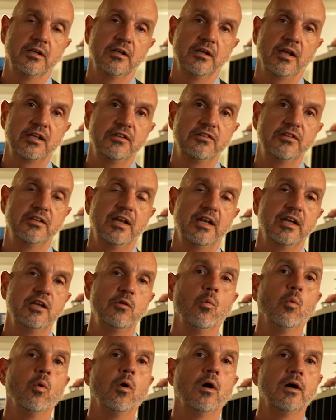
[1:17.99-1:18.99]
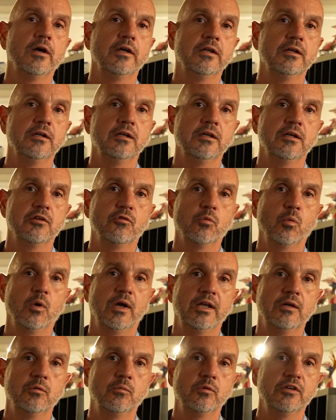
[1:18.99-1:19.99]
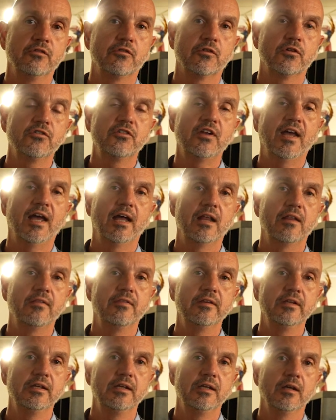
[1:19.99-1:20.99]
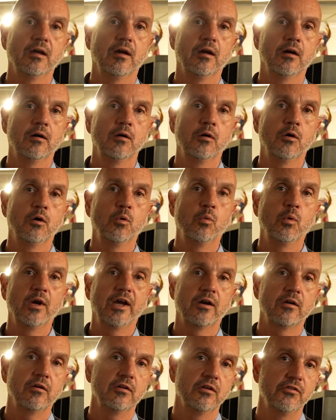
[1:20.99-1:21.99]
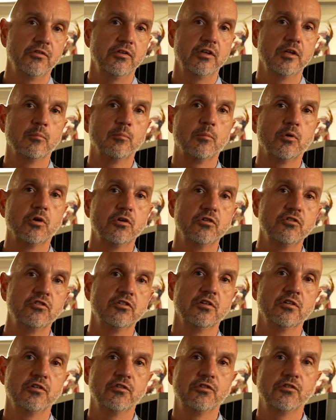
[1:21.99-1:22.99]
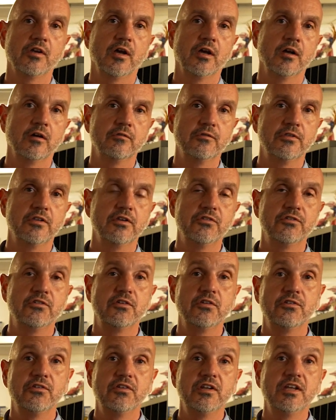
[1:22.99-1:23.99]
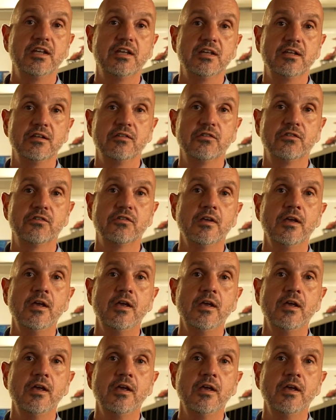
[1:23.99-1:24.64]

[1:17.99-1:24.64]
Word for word: In 1981 is when we first had the uh, awareness, the emergence of this disease.